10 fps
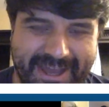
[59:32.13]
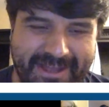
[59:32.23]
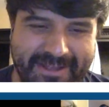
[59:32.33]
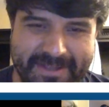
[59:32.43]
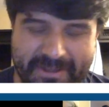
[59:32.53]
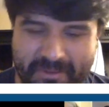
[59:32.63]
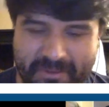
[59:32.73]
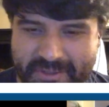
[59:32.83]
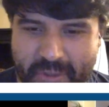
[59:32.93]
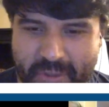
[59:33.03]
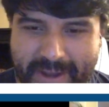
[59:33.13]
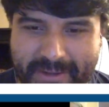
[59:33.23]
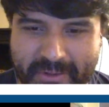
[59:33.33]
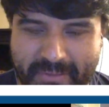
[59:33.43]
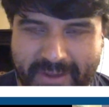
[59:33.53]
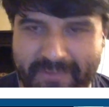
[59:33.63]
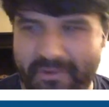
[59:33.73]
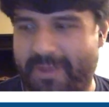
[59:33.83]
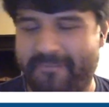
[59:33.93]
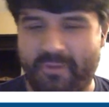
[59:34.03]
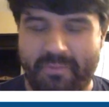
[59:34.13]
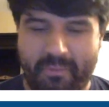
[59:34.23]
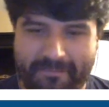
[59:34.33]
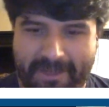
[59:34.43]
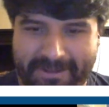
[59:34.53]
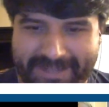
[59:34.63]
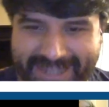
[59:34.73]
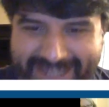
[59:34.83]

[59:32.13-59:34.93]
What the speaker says: in order so that you might view me more fondly.